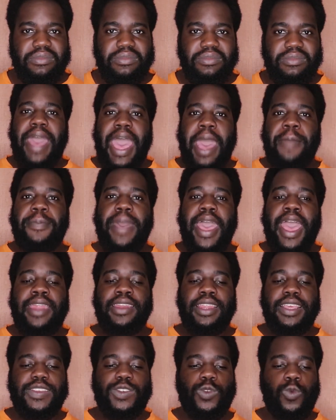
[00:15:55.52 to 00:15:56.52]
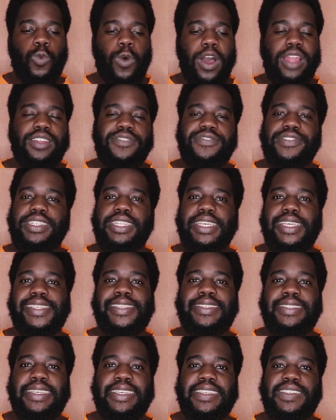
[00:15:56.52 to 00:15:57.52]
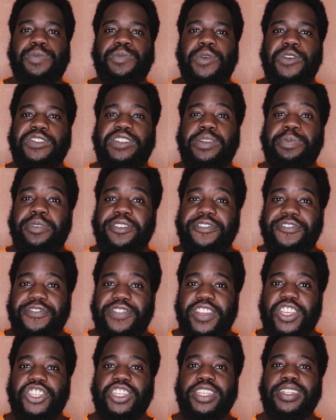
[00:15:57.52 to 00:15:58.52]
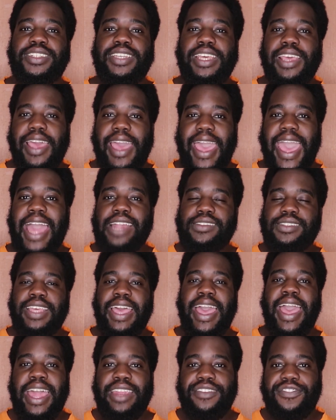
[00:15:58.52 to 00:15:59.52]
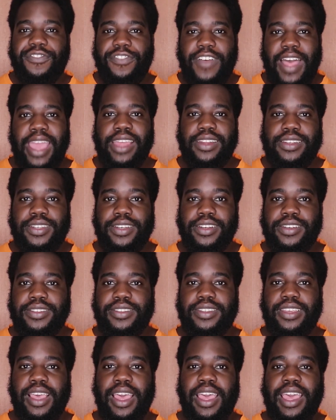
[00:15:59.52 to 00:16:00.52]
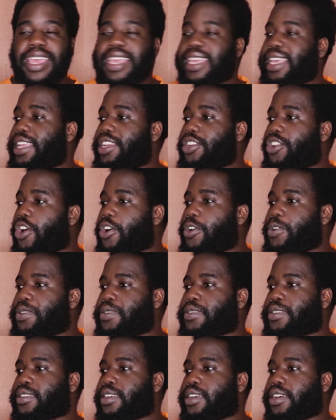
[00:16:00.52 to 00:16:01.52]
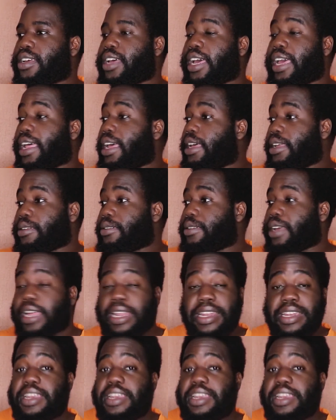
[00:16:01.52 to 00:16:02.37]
Batman is one of DC's most proficient hand-to-hand fighters. He knows a